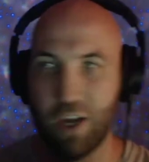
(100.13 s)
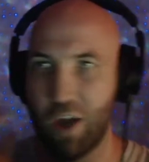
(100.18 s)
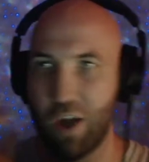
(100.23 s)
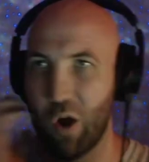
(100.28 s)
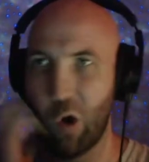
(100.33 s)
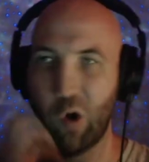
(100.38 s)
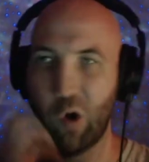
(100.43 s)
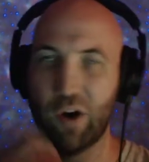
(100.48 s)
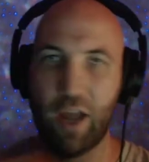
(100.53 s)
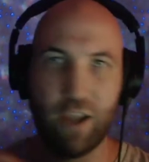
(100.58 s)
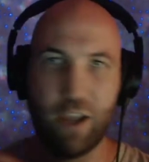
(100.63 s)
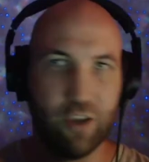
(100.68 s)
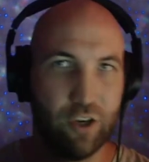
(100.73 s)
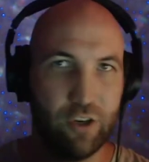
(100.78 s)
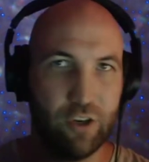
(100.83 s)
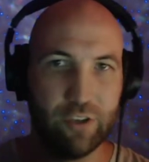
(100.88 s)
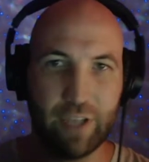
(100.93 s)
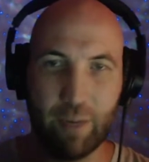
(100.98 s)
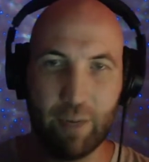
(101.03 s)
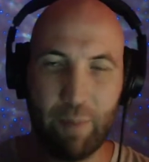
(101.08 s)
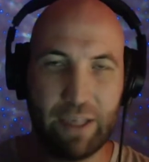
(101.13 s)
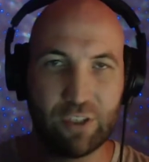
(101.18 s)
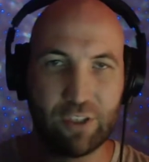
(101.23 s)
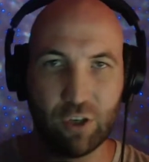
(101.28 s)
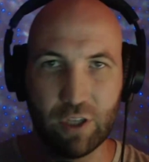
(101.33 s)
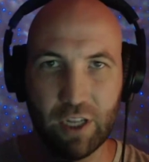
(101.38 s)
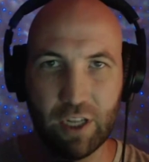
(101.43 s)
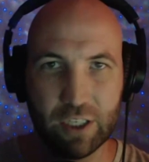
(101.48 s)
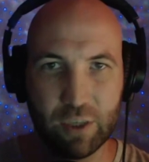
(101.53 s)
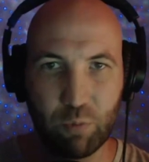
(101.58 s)
or now you can use like Master
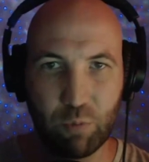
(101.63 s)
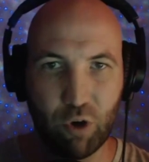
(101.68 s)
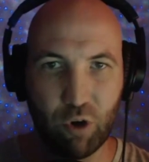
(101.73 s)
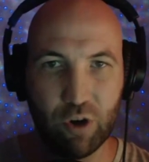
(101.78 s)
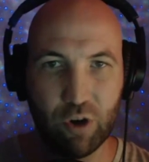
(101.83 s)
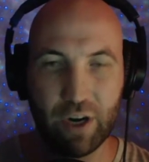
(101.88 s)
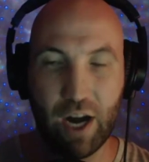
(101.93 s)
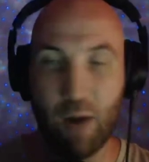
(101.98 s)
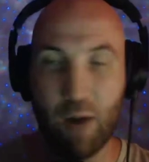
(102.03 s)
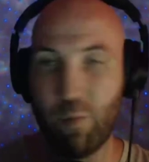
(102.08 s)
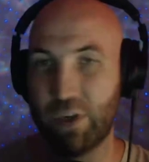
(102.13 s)
Collector Program,